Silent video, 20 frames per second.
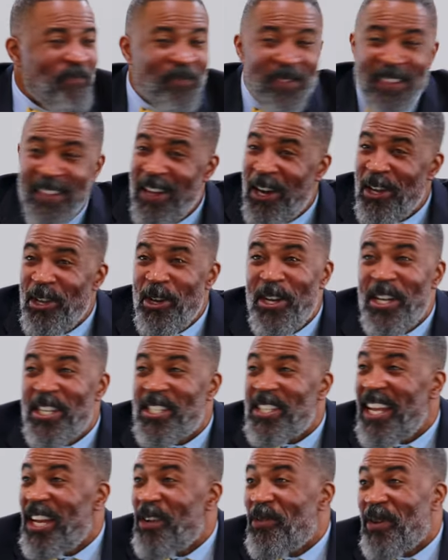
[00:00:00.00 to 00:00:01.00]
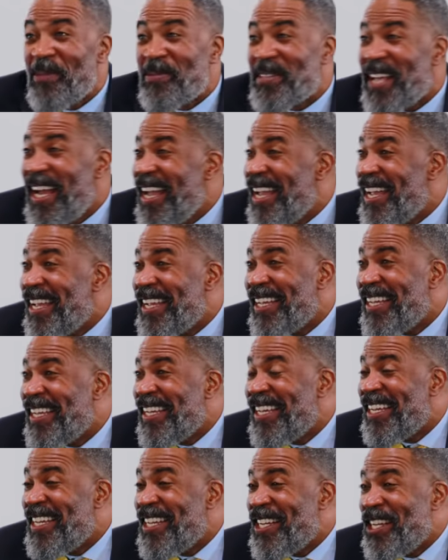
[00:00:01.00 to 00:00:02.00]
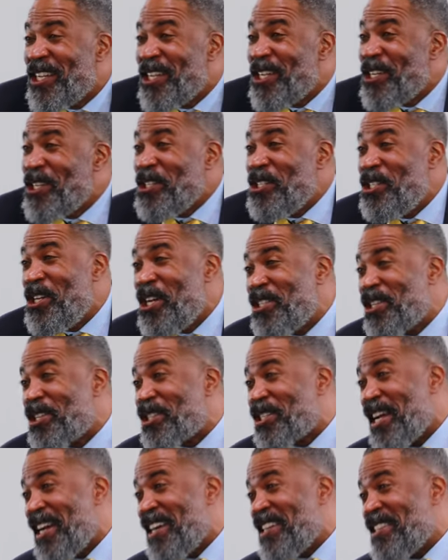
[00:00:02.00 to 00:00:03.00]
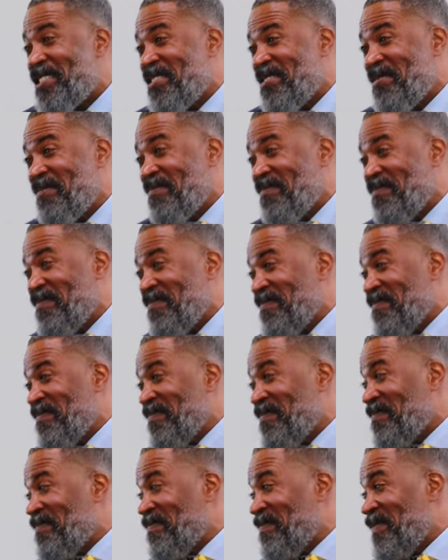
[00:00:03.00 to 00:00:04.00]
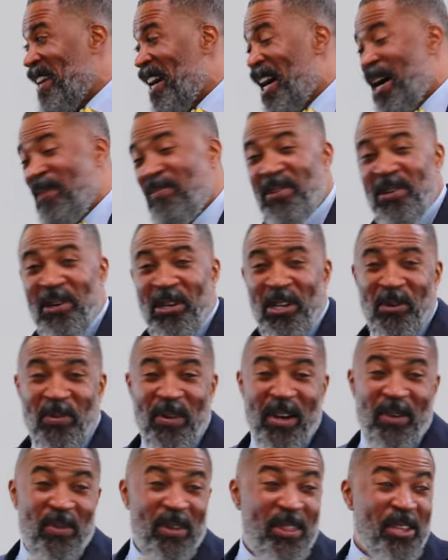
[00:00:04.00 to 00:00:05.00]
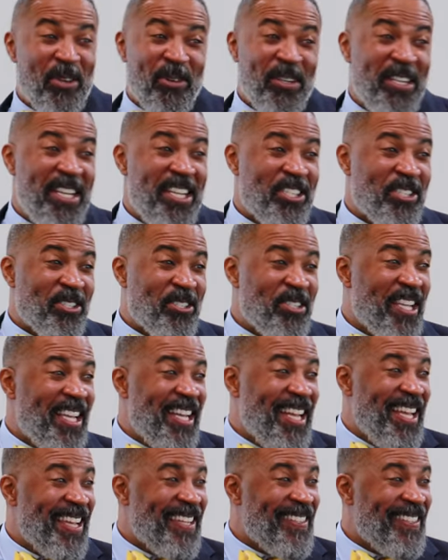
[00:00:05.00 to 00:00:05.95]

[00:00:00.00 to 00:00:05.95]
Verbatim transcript: Are you understanding what I'm saying? Jesus says, I'm the only one with the credentials to get in.